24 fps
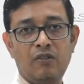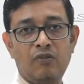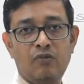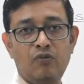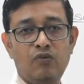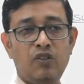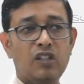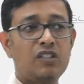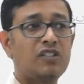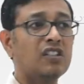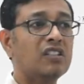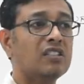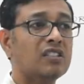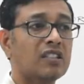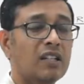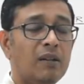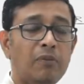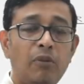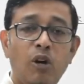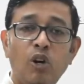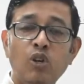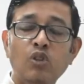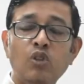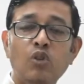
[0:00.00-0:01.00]
which is
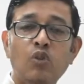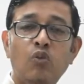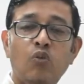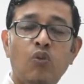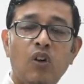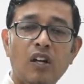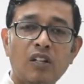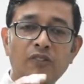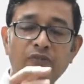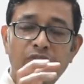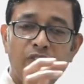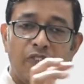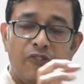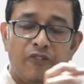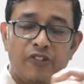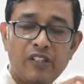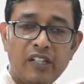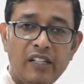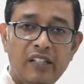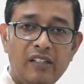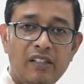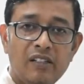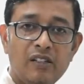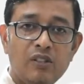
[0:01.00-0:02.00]
about
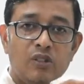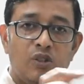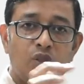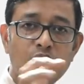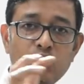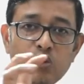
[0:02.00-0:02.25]
150